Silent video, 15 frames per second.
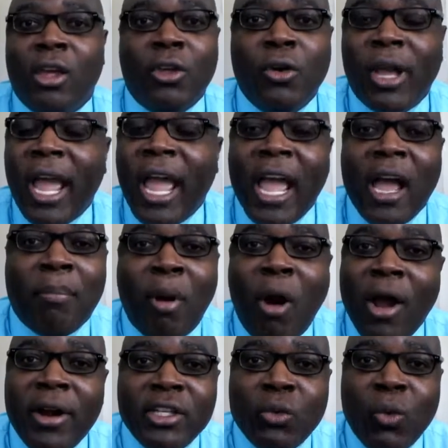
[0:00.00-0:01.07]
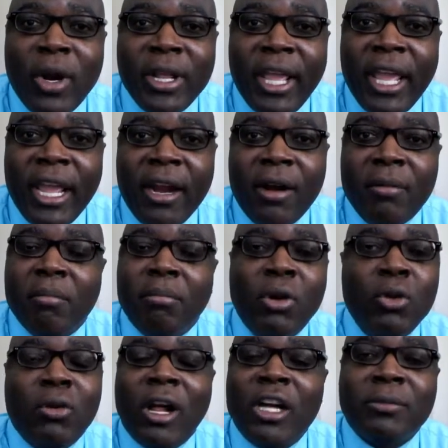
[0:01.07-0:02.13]
You could have Partners 1 year,
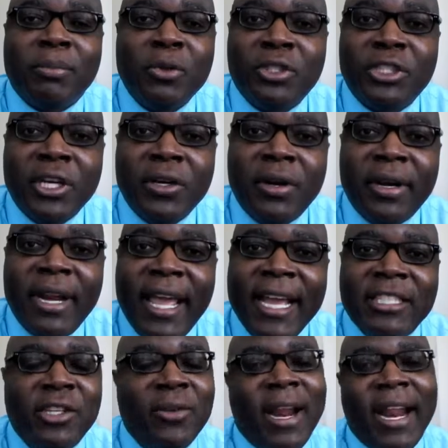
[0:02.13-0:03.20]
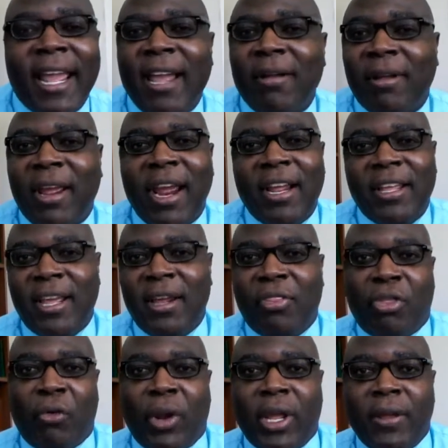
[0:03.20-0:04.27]
Blue Cross Blue Shield the next, United Healthcare in year
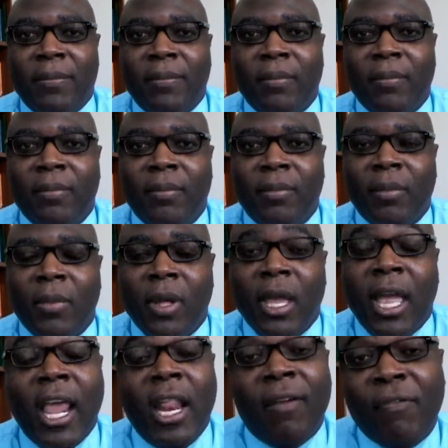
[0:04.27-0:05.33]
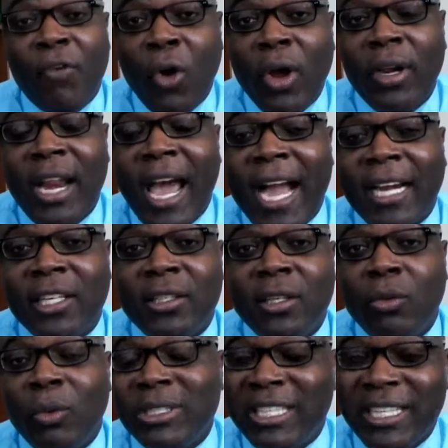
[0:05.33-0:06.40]
3. And if your
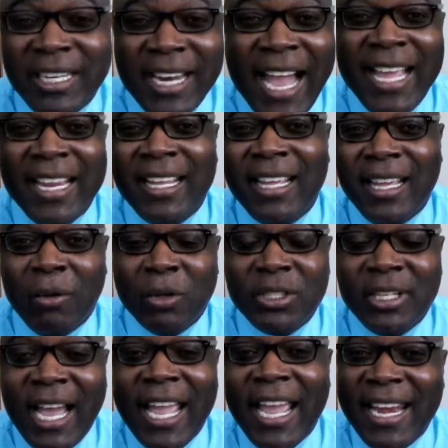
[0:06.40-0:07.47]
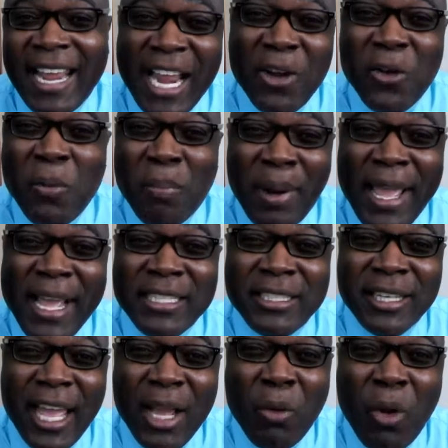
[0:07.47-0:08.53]
doctor was not in that new
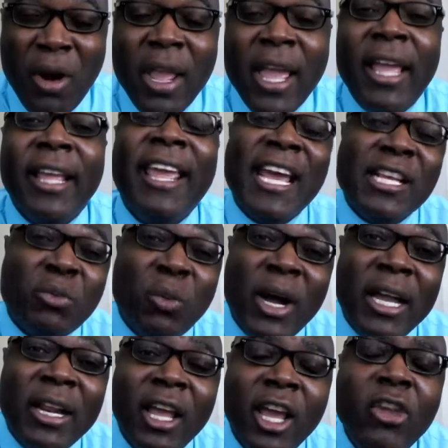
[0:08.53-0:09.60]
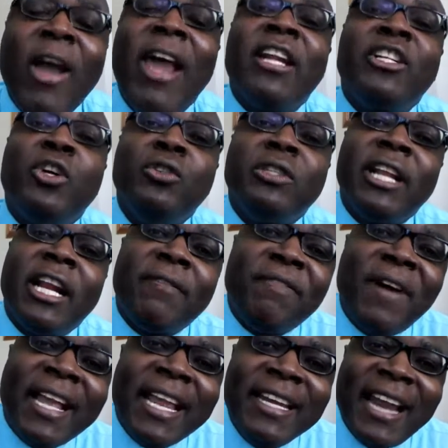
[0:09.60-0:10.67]
plans network, guess what? You had to choose another
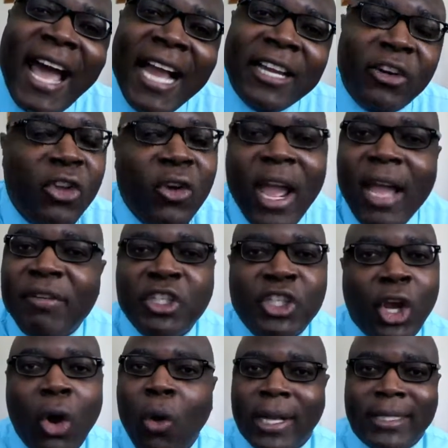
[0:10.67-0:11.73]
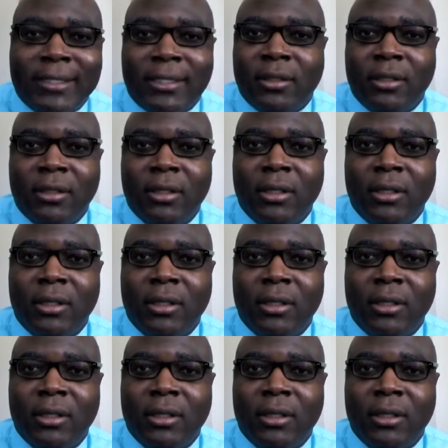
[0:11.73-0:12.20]
fucking doctor. You have a choice.